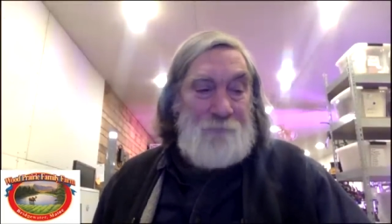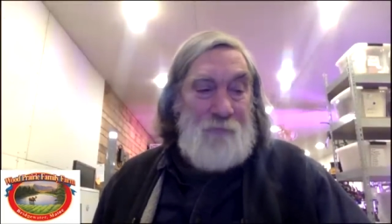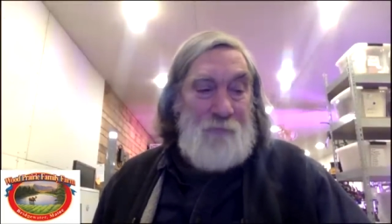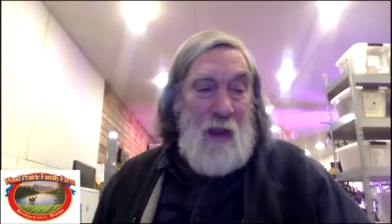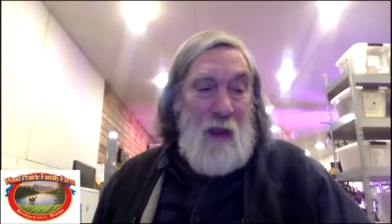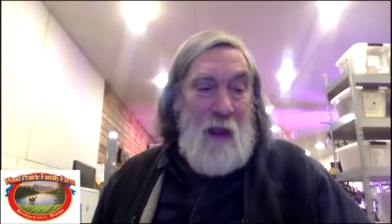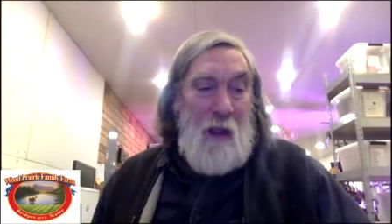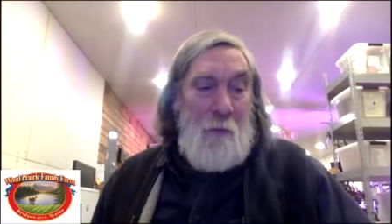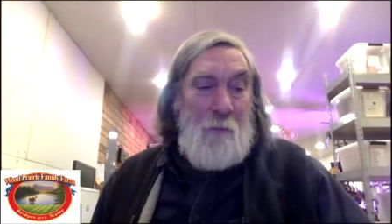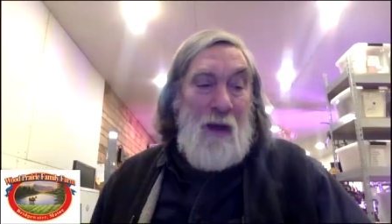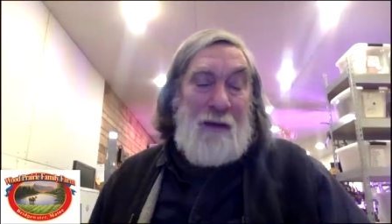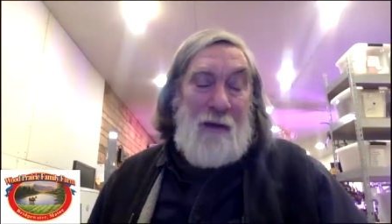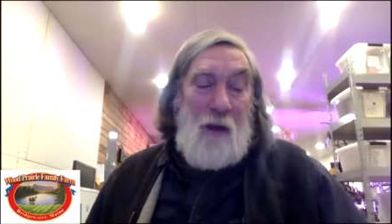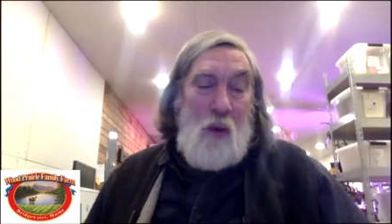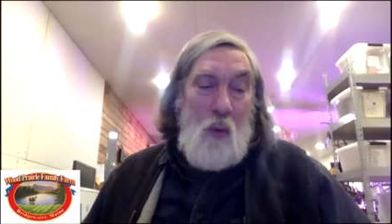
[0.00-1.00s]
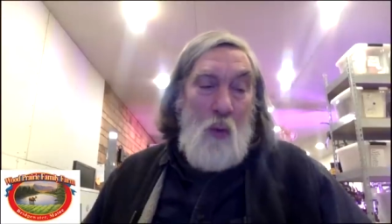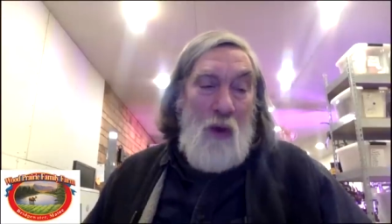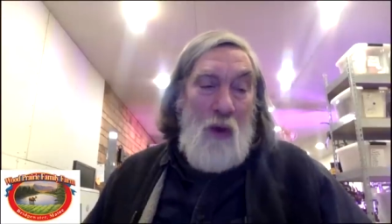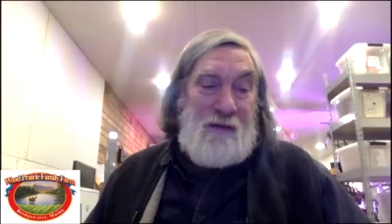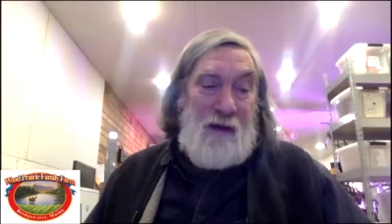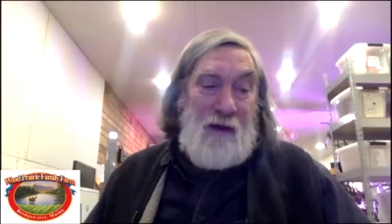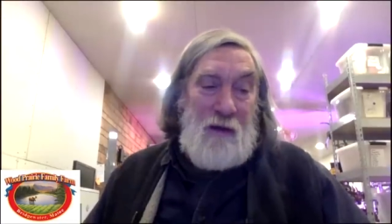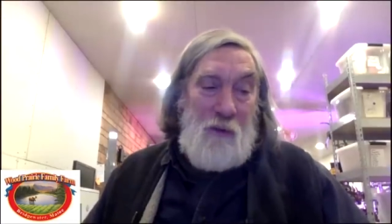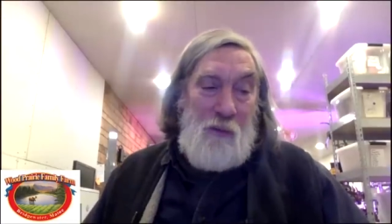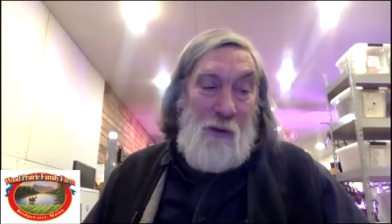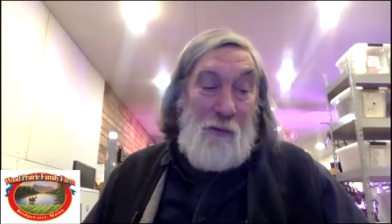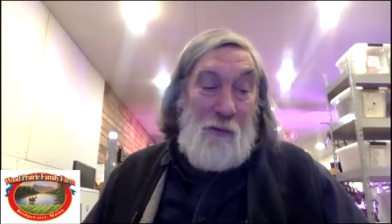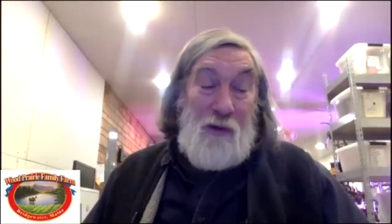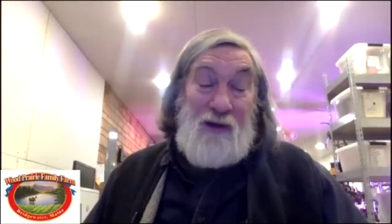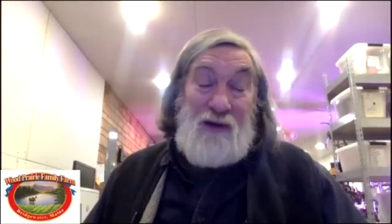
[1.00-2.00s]
Um, but
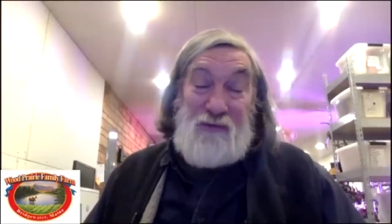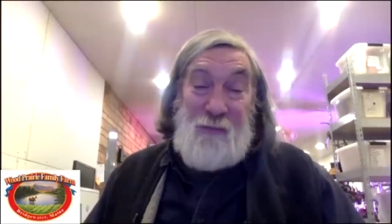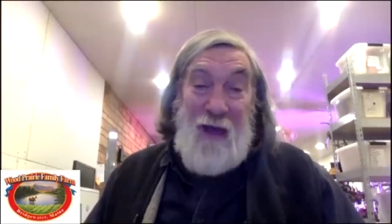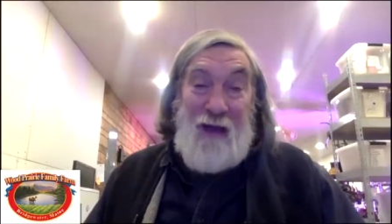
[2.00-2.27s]
one year we